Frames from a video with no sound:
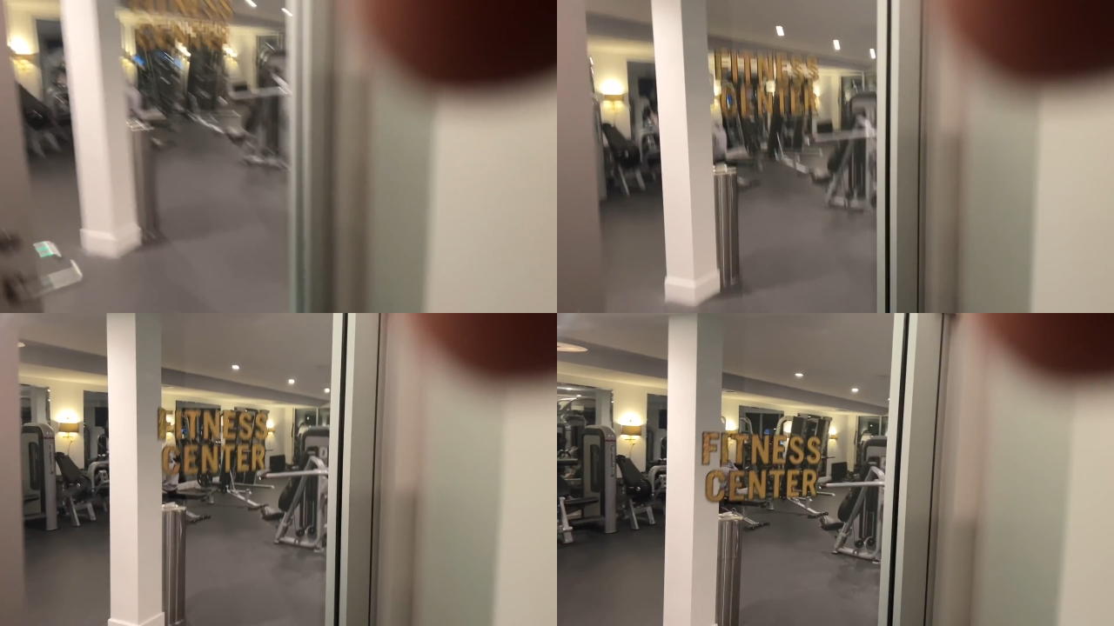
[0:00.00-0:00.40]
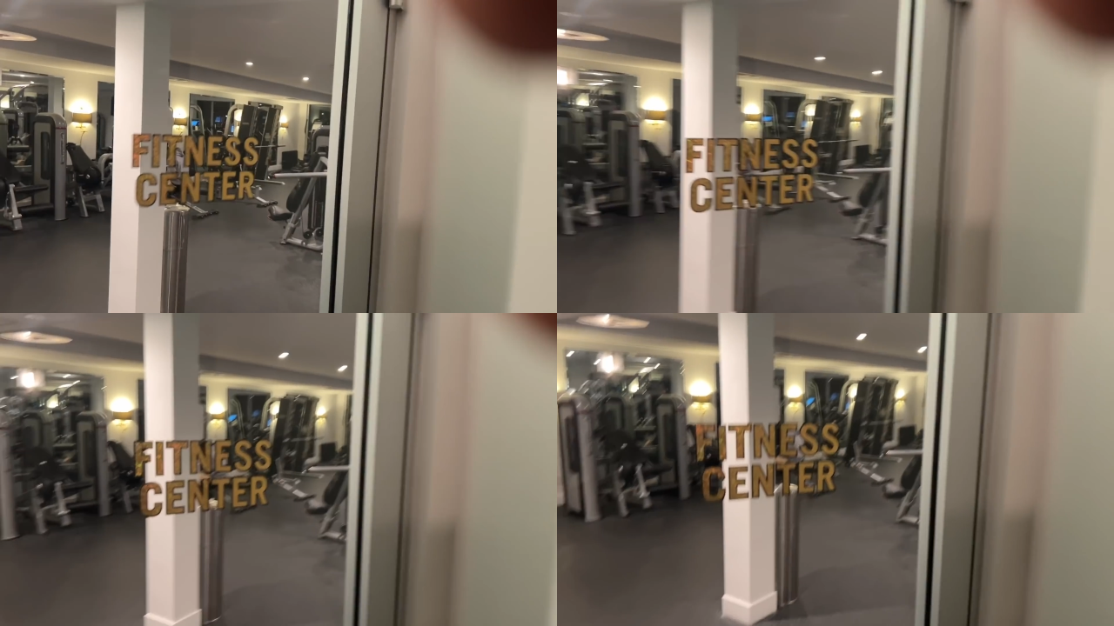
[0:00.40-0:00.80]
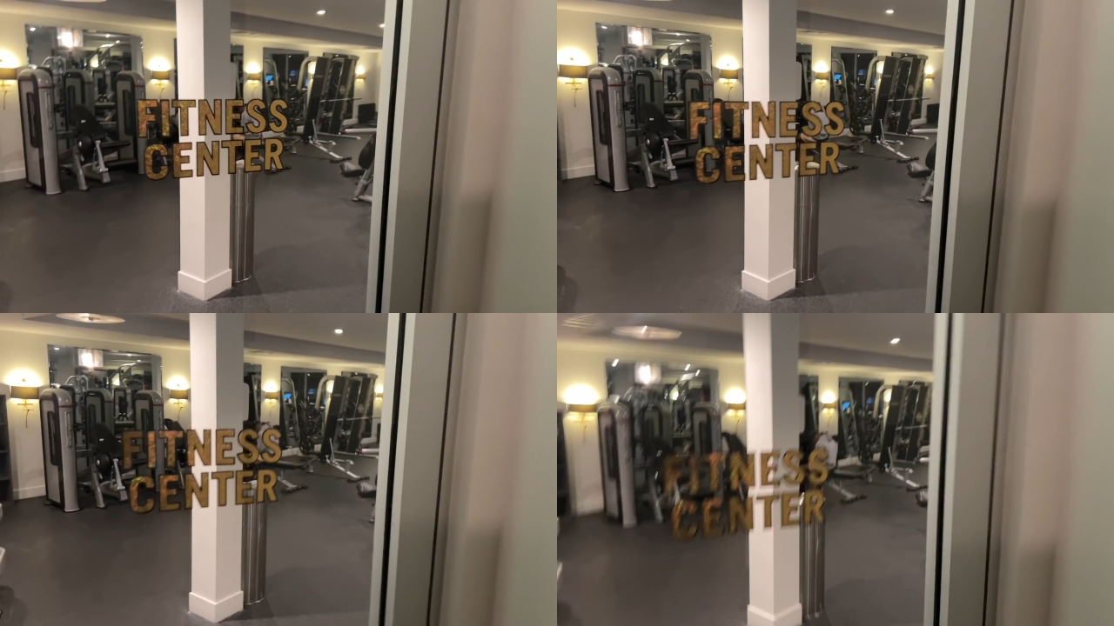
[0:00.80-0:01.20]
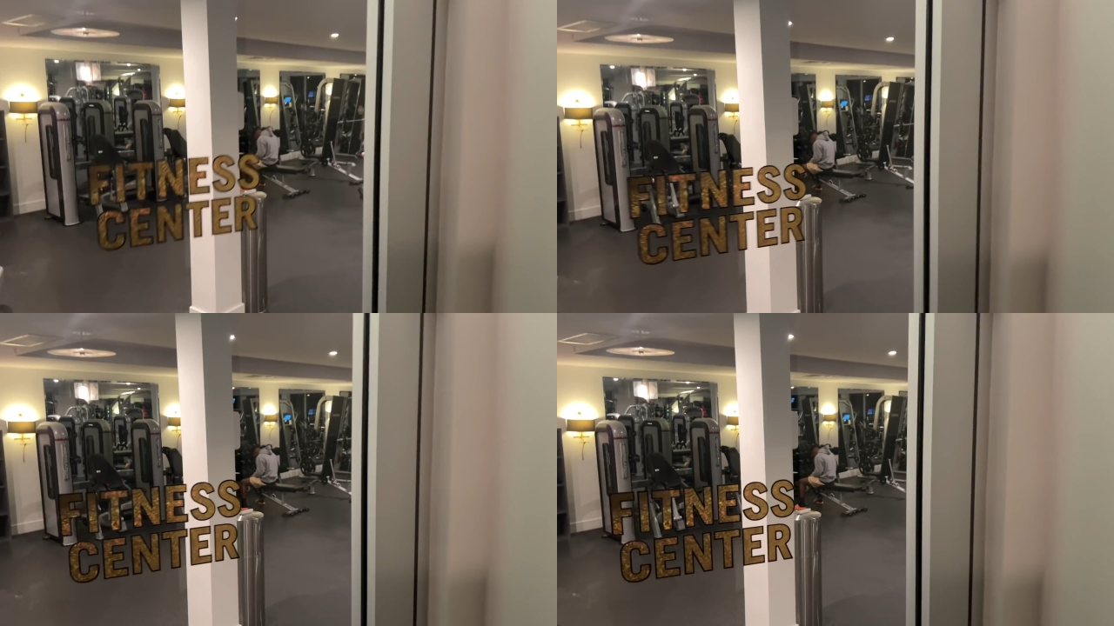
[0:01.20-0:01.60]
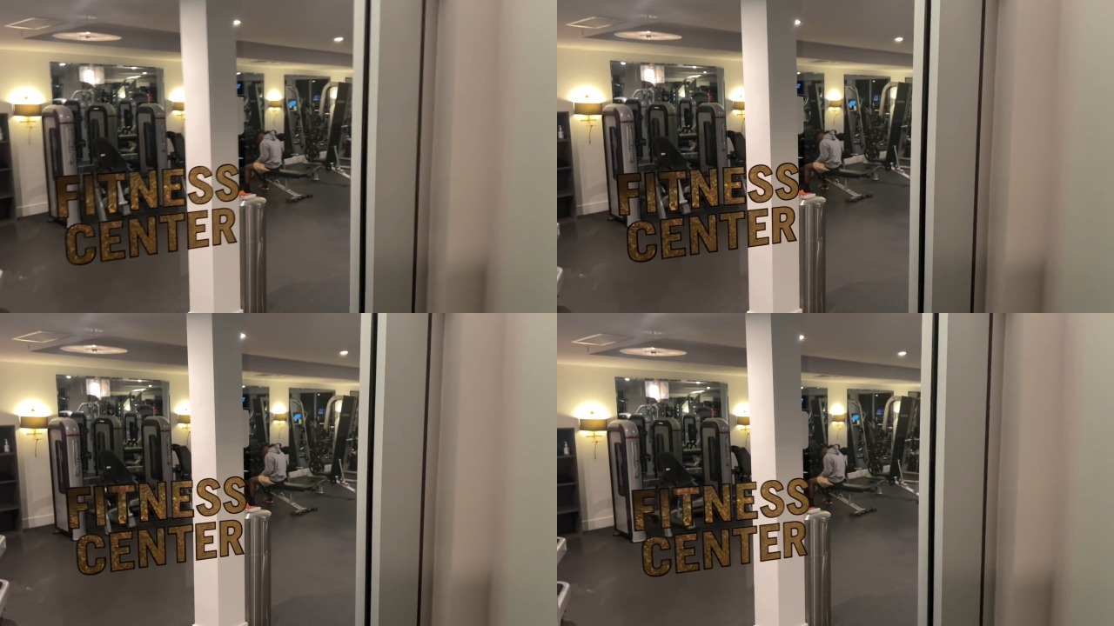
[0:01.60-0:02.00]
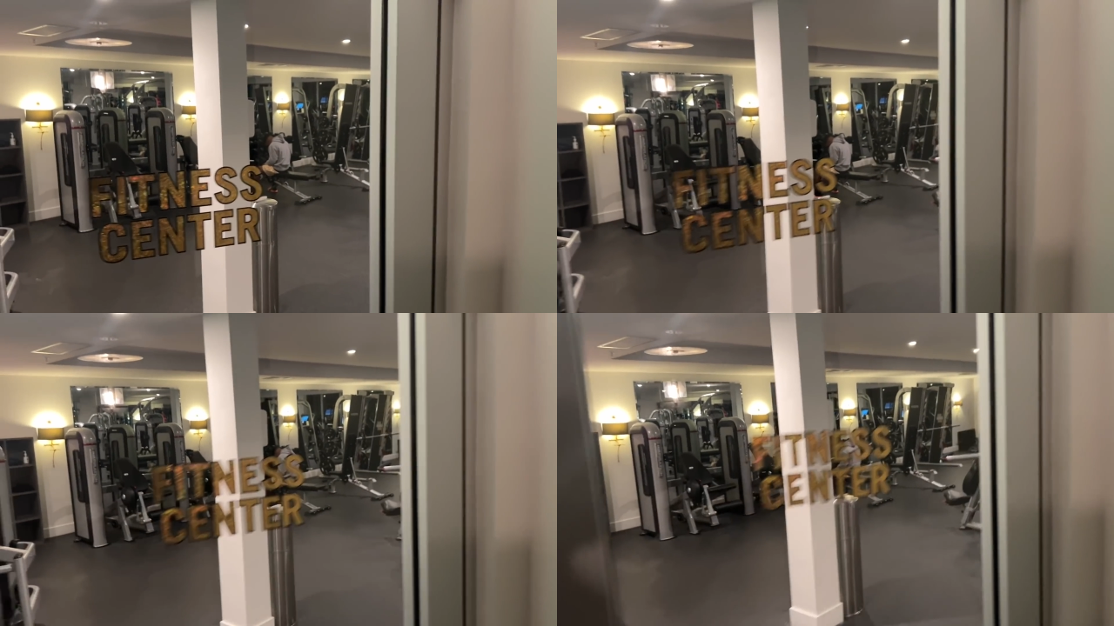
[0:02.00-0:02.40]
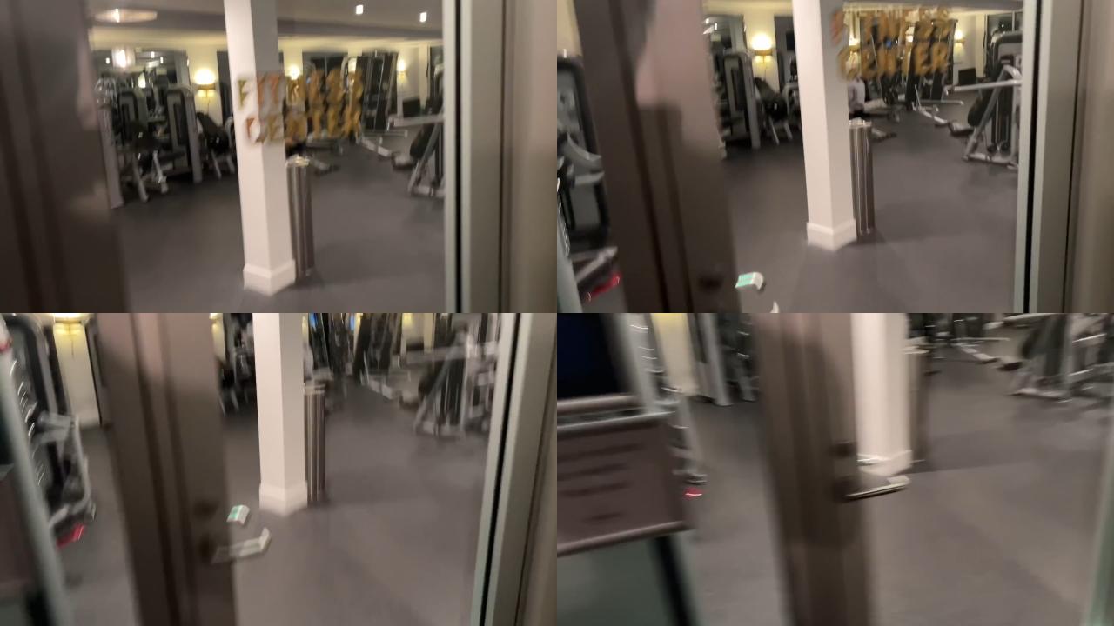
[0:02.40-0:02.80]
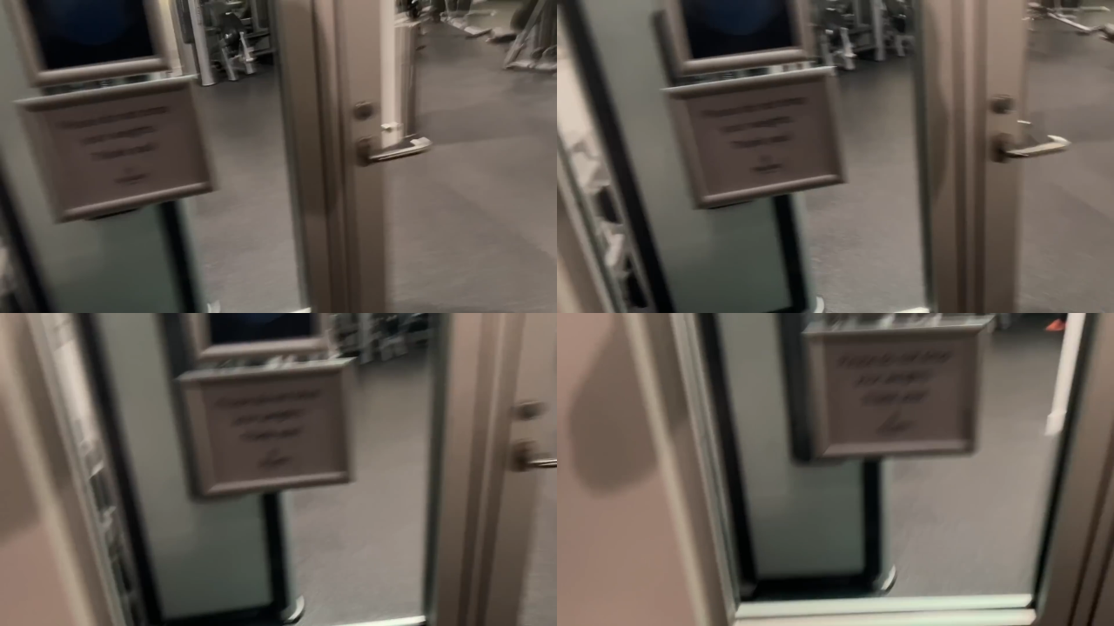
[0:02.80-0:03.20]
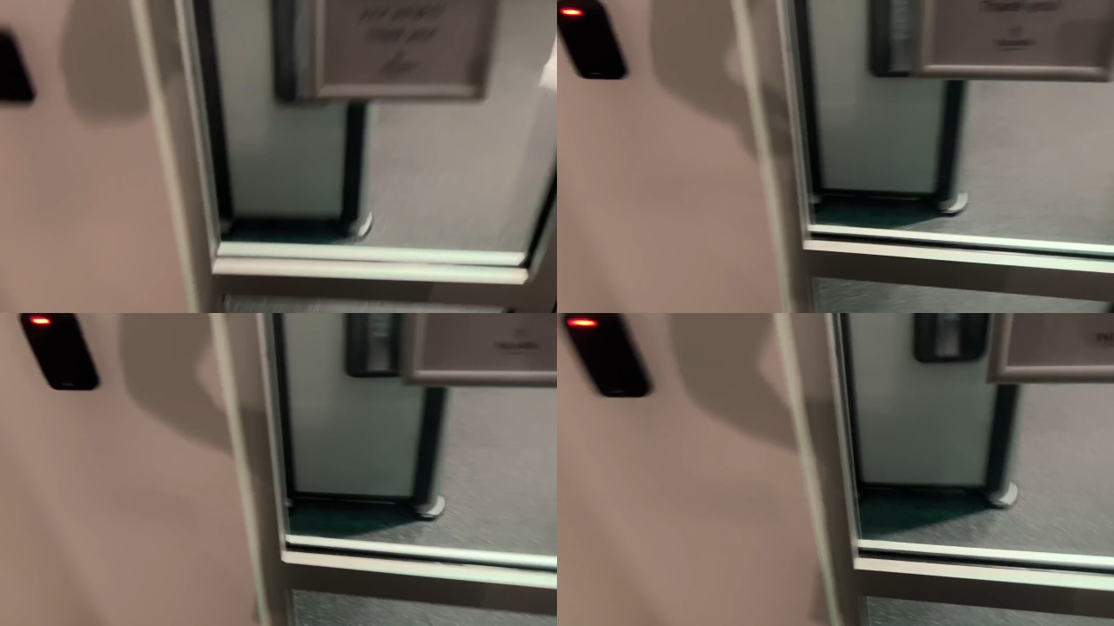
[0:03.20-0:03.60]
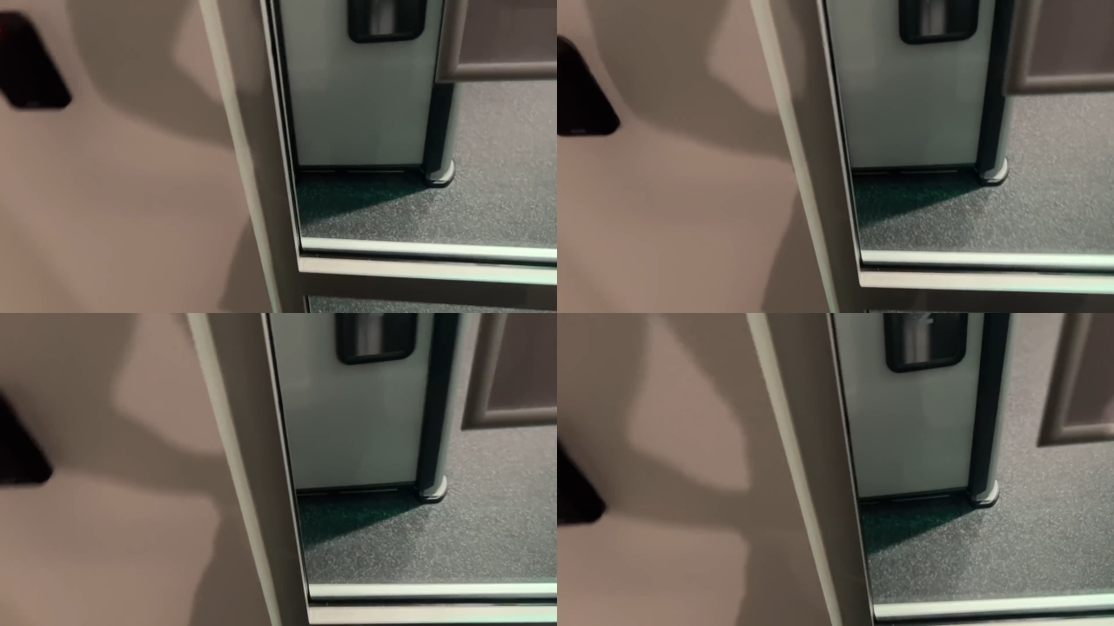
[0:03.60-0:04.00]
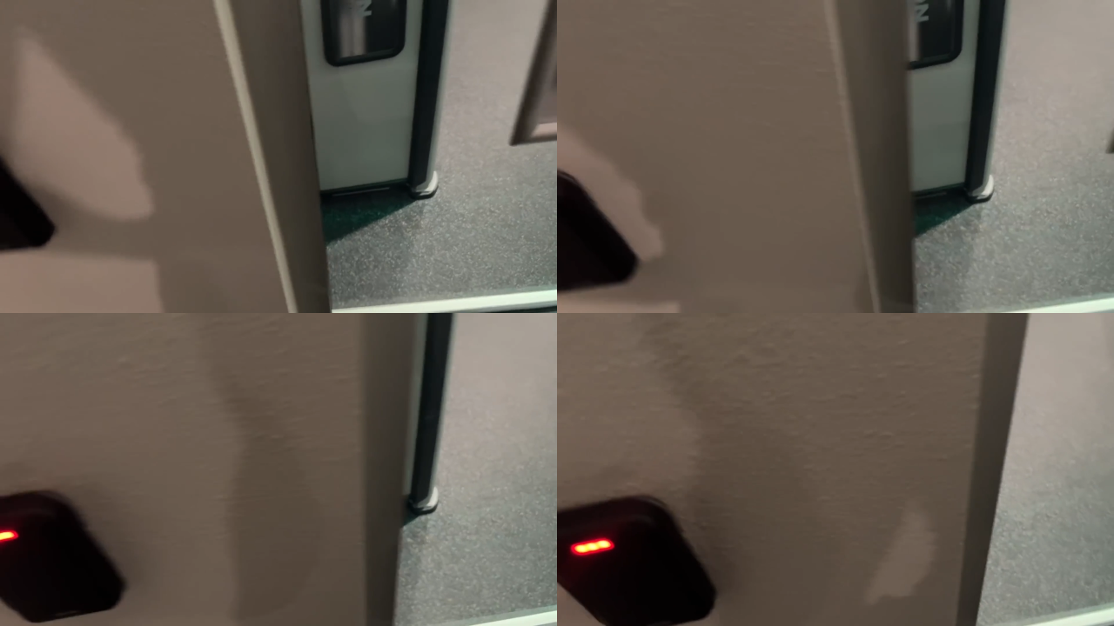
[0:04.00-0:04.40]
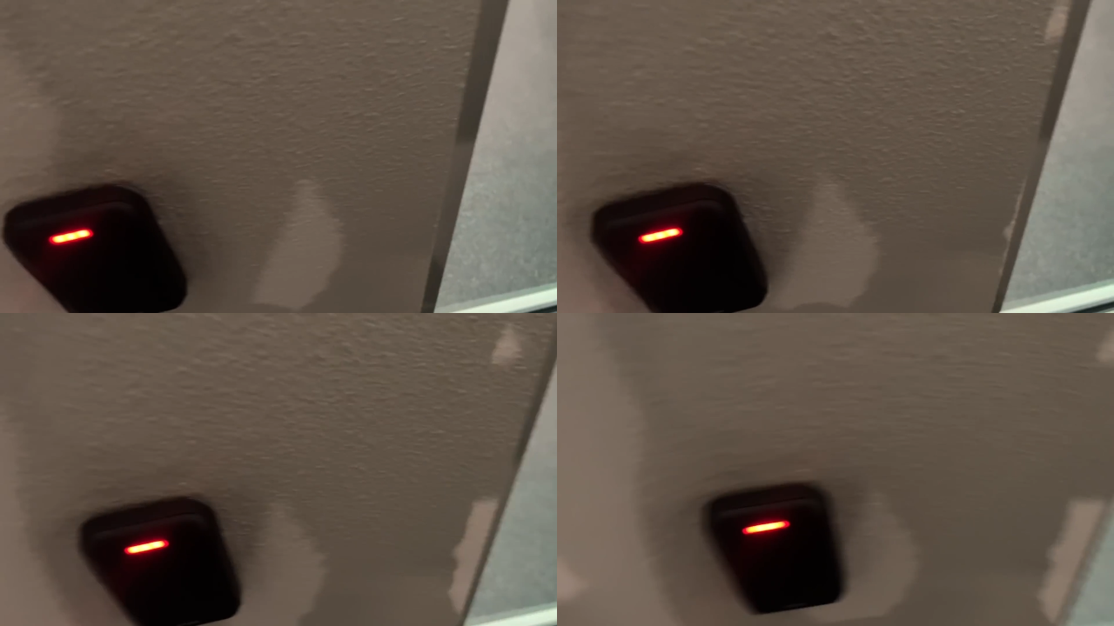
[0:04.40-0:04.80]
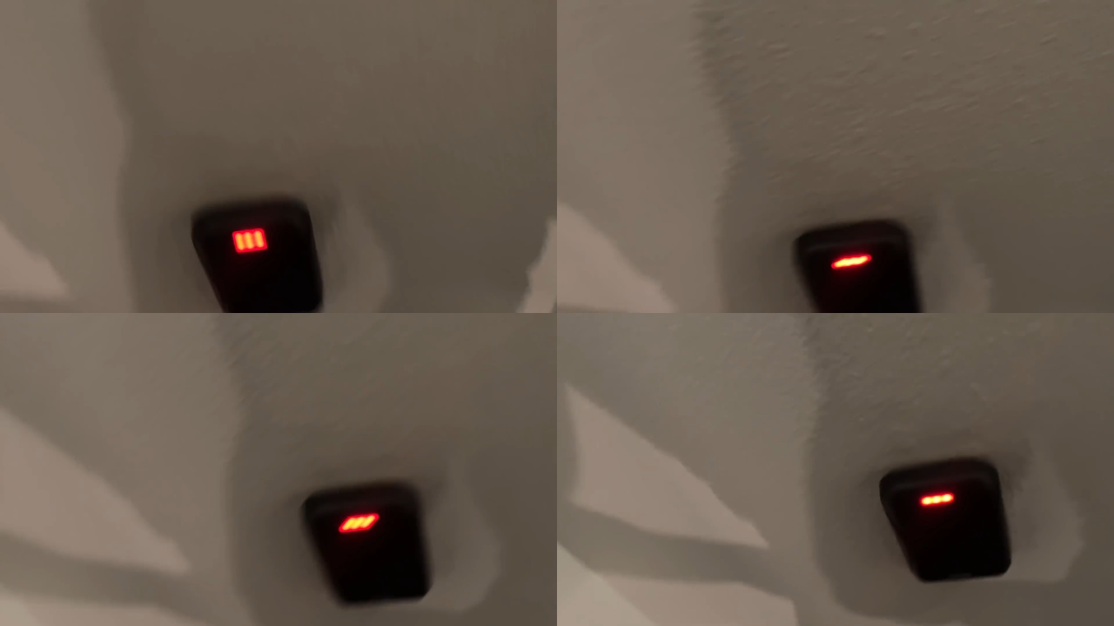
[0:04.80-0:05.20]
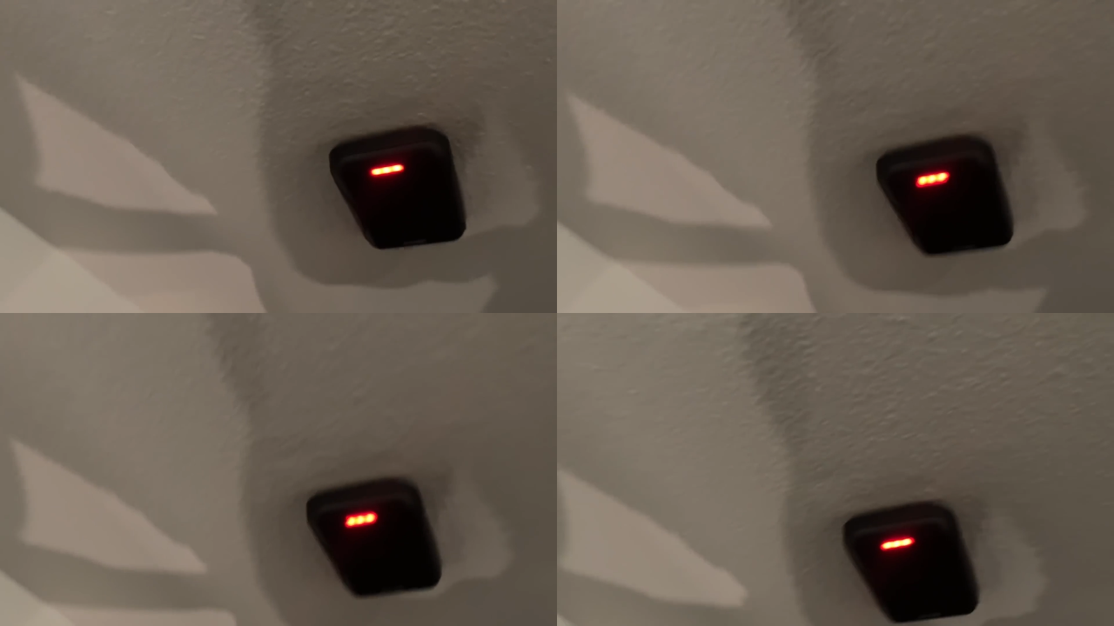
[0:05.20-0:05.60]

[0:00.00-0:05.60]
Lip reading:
Nobody's mouth can be seen.